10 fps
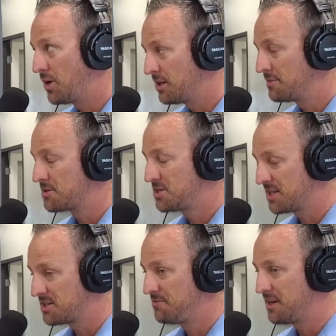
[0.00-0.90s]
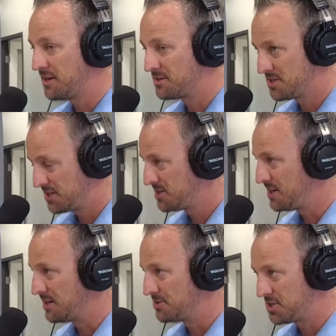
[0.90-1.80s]
well over six figures this
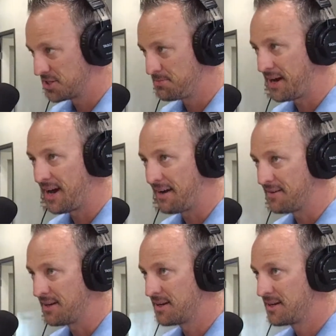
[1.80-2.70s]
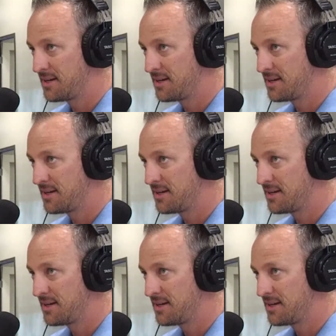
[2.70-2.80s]
year just by having